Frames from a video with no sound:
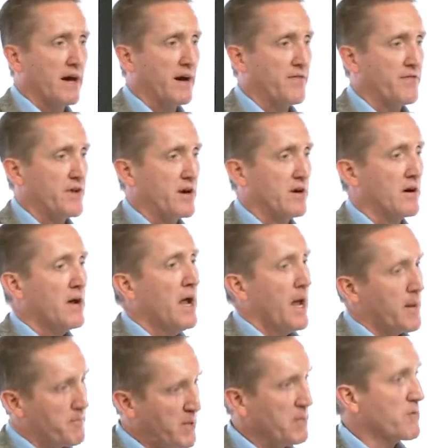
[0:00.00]
out there
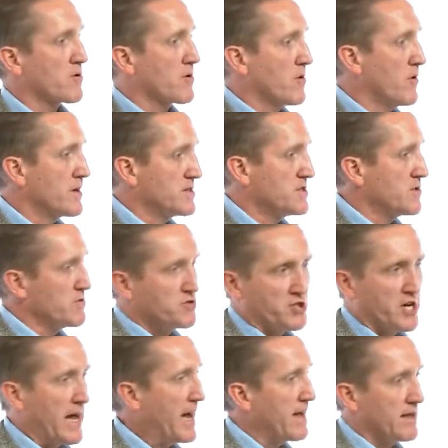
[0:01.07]
and people are going to
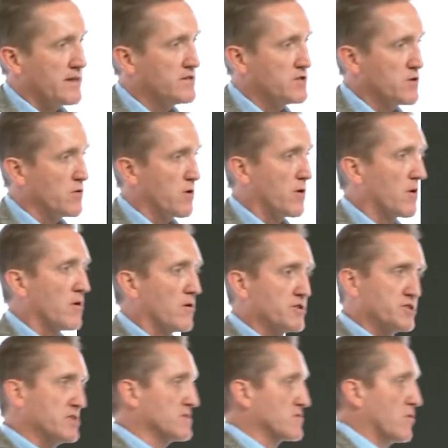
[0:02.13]
chat into her or
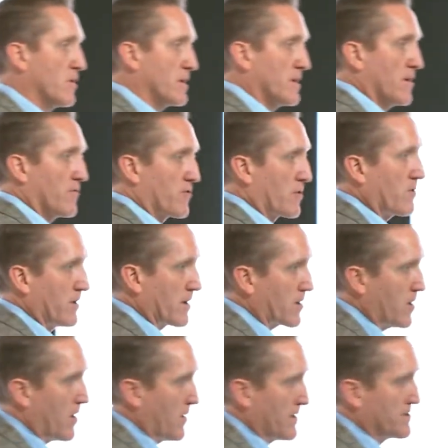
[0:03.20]
they're going to
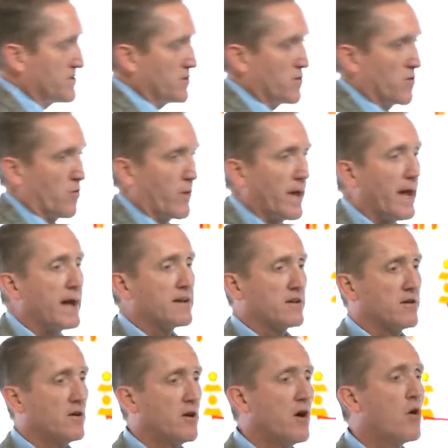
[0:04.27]
call into her. We had to
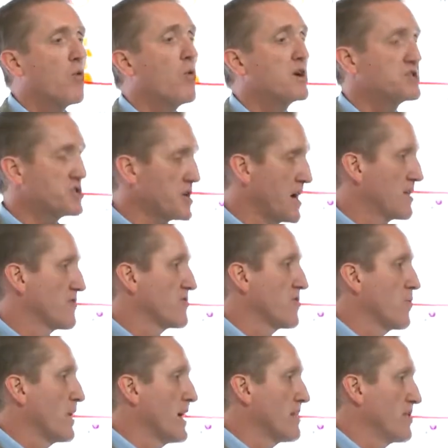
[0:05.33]
know what channels
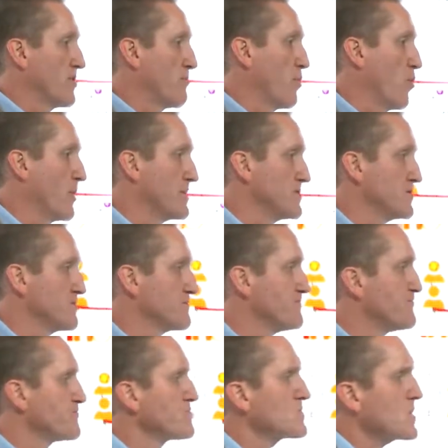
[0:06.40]
that we had to deploy to.
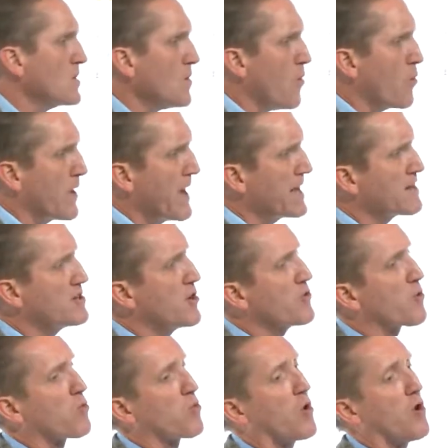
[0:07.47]
We had to know
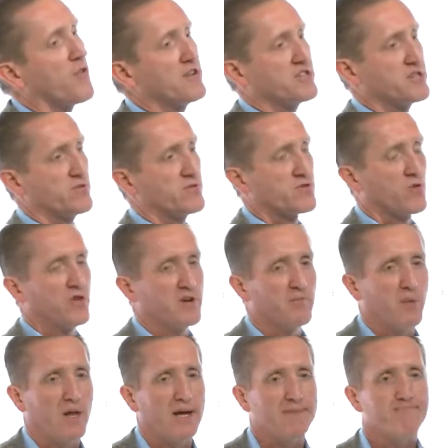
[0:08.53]
the role that she was going to
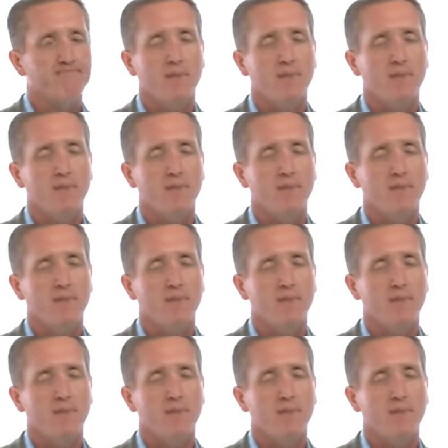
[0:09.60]
play.